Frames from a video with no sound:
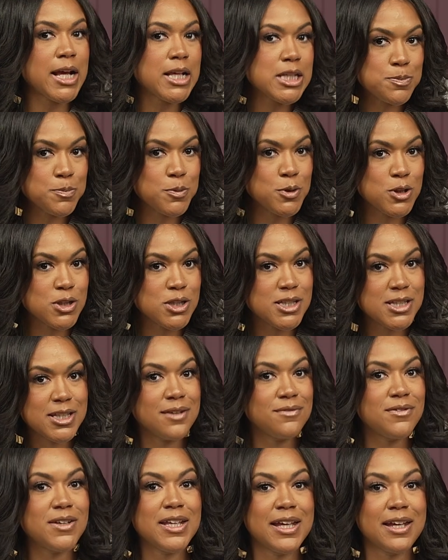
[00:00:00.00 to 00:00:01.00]
experts
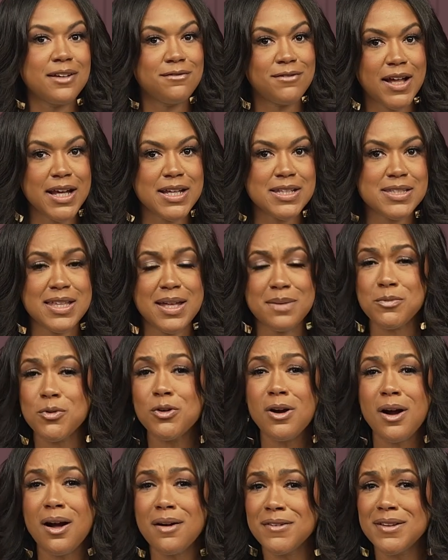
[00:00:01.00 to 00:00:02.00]
giving advice that
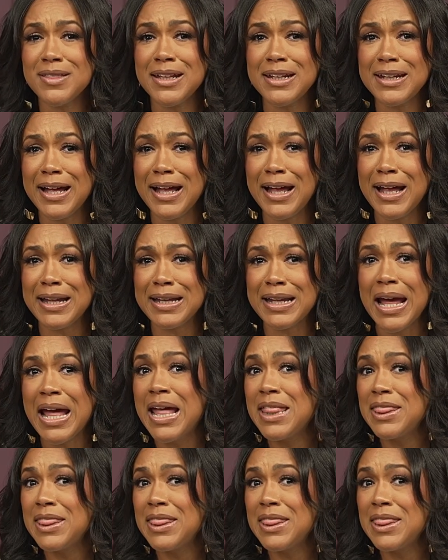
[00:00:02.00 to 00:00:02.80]
more often than not,